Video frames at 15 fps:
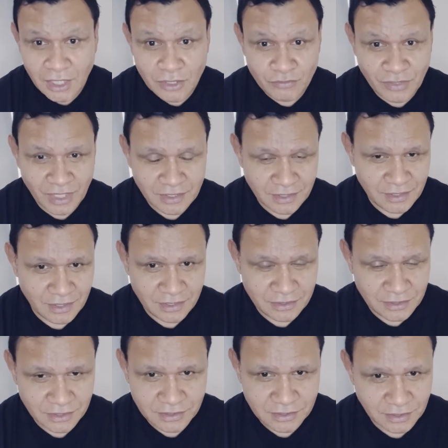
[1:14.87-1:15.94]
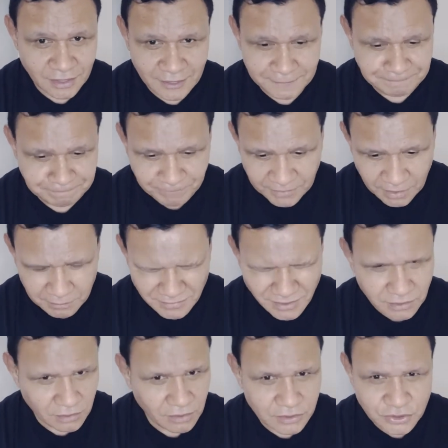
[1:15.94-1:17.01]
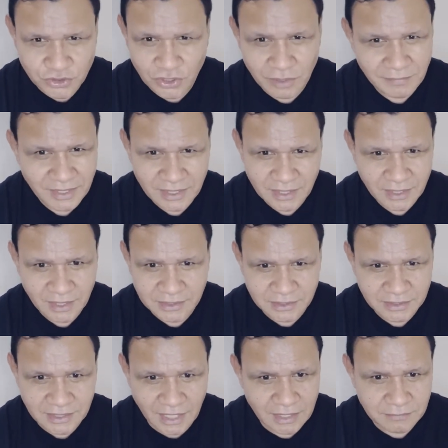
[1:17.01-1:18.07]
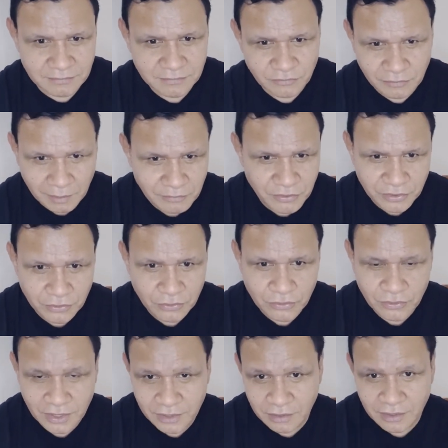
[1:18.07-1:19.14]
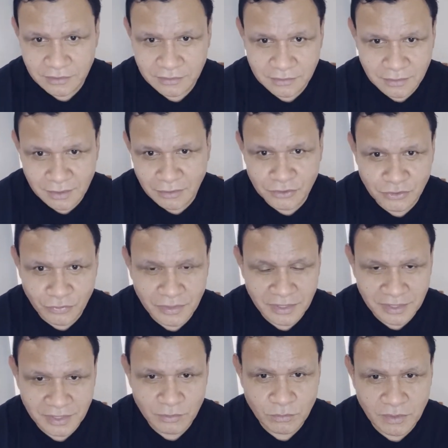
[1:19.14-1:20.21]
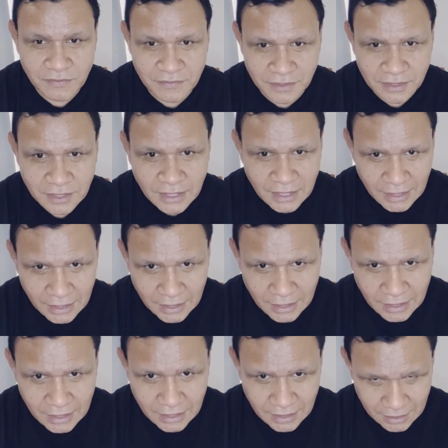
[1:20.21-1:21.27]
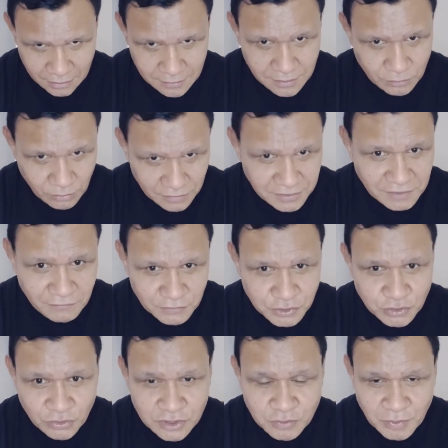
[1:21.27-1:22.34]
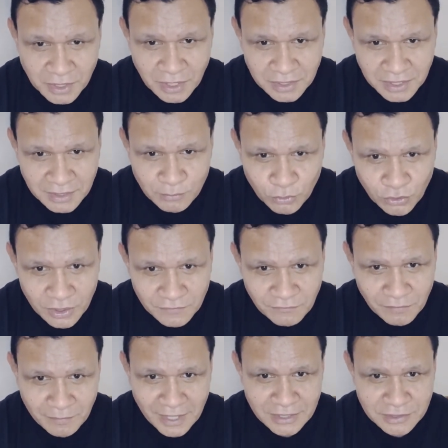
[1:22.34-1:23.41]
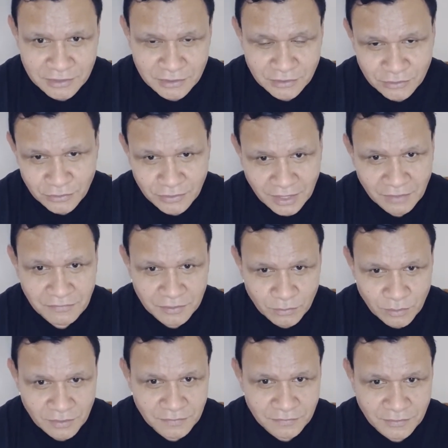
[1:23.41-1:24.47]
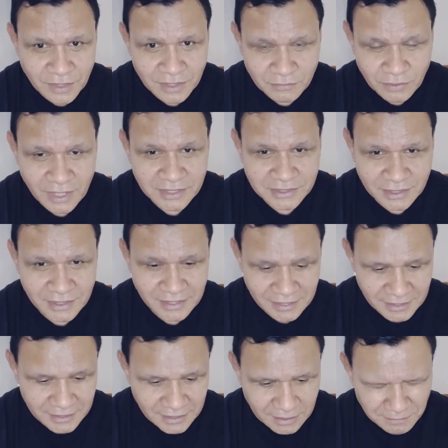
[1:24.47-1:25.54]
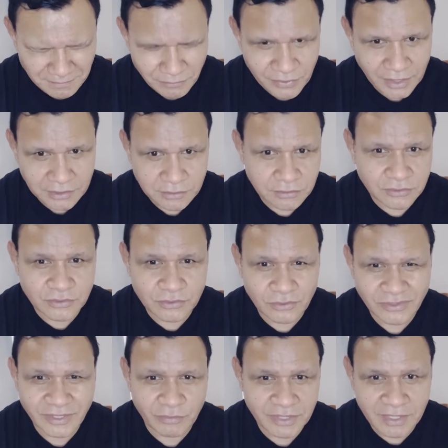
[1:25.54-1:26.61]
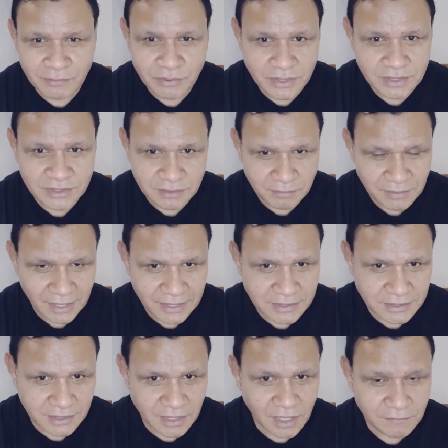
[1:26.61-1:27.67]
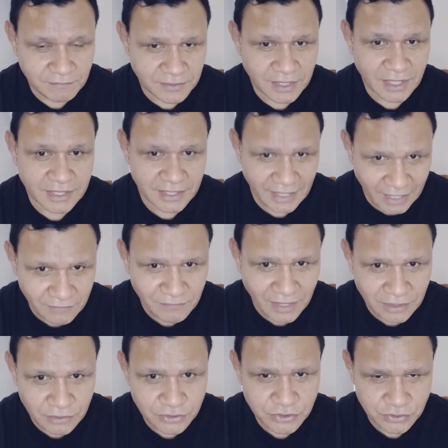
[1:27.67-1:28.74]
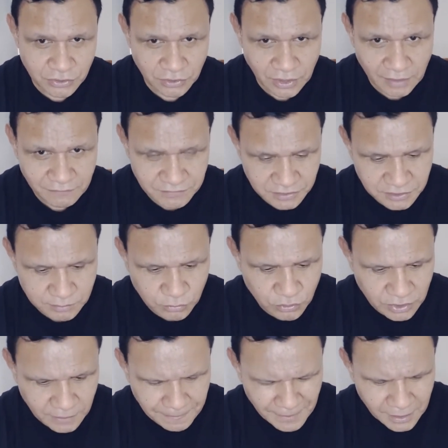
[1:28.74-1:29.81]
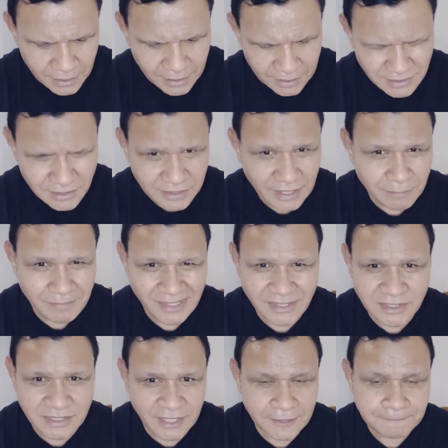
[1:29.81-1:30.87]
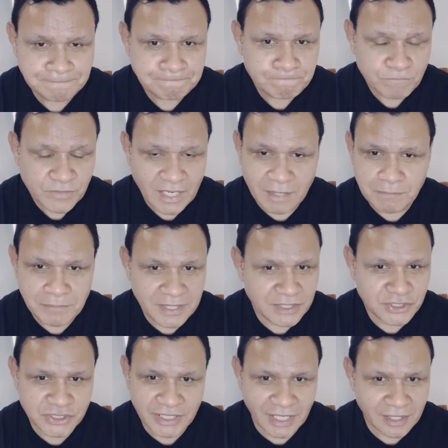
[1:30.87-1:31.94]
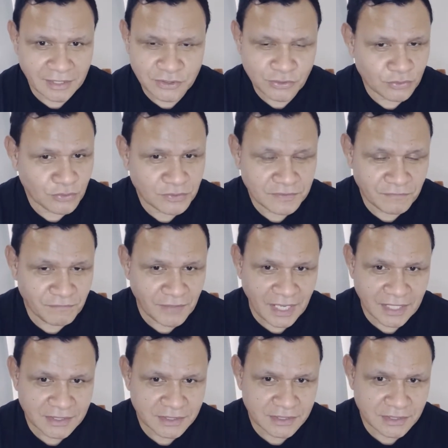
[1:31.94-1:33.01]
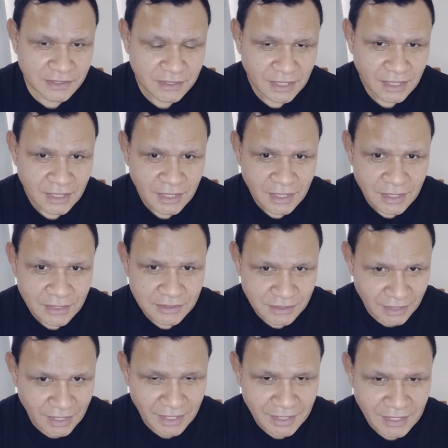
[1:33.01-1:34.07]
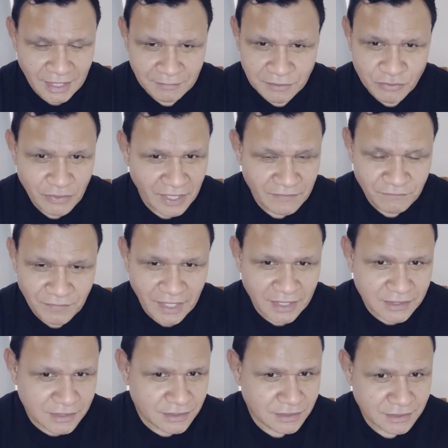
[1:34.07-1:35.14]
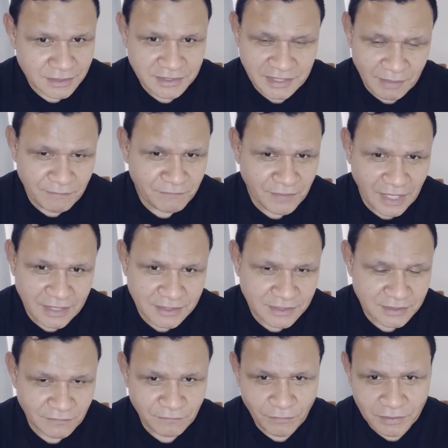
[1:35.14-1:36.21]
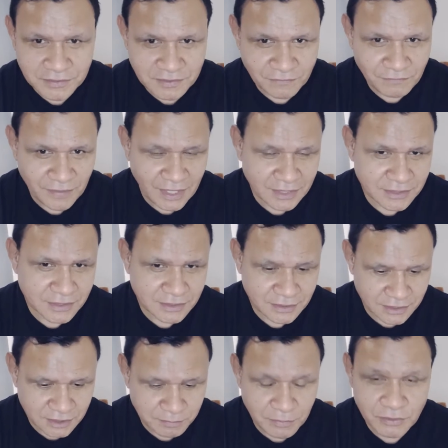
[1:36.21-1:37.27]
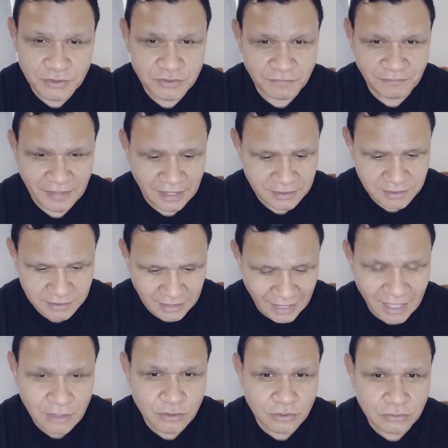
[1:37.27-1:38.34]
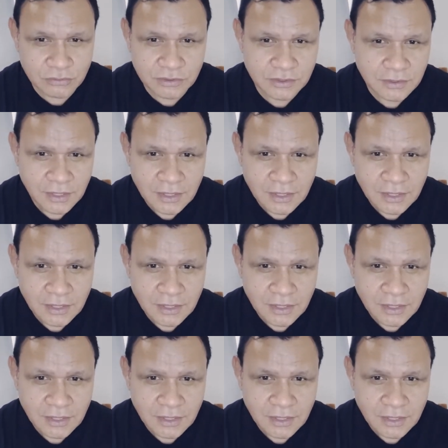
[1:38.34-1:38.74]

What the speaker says: rather than just like it's a long sermon and I just can't remember it all and not do anything with it. One thing for sure is we don't need more information to do nothing with, right? We actually need practical tools that we can put into place, and hopefully I can add value to your life this morning. And so that being said, a big shout out to all the fathers today, the grandfathers, the stepfathers, the foster fathers, the spiritual fathers, the uncles,